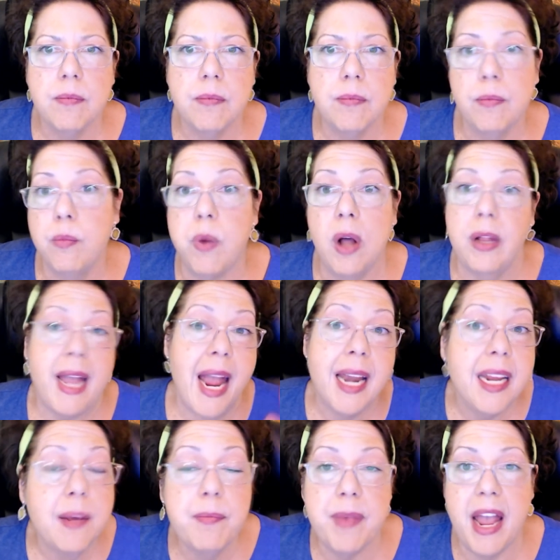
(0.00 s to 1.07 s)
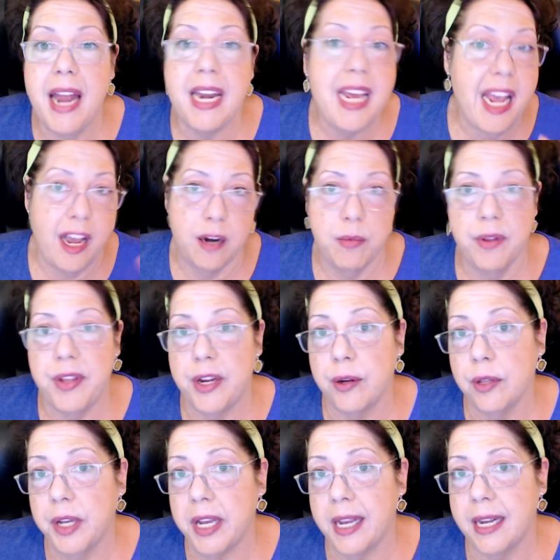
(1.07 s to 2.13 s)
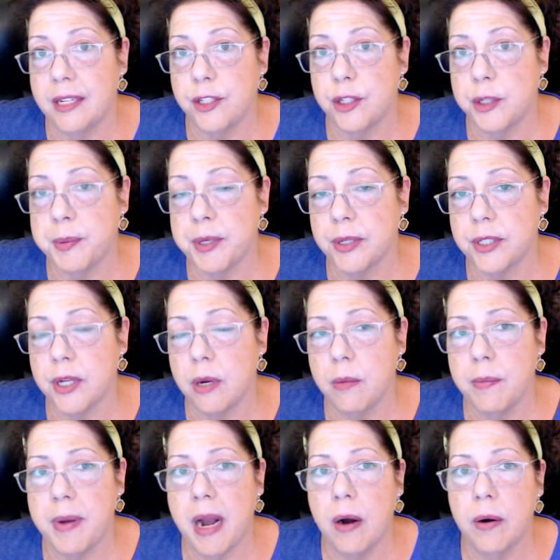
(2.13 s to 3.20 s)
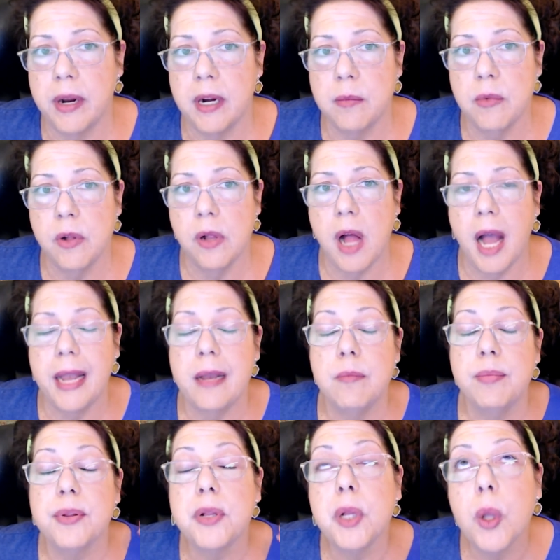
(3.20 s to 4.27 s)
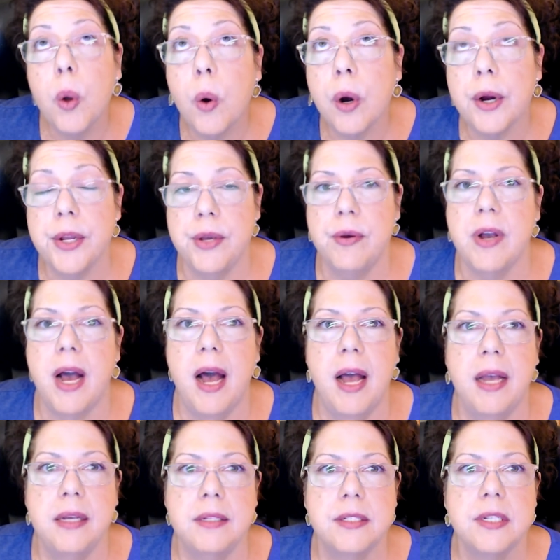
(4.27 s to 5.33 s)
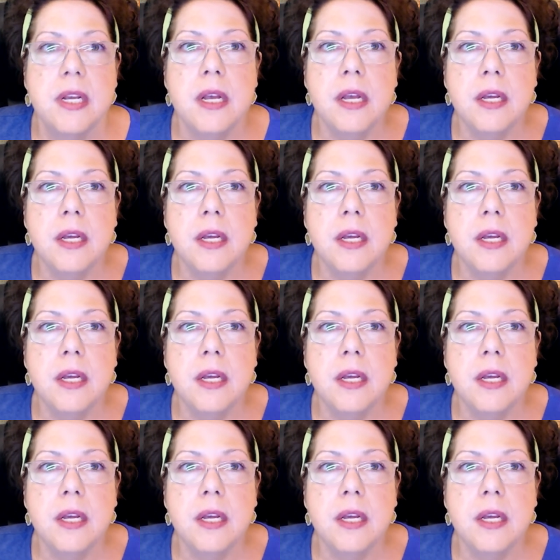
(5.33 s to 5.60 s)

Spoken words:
well, any animal that you're looking at as your spirit totem and power animal, I implore you guys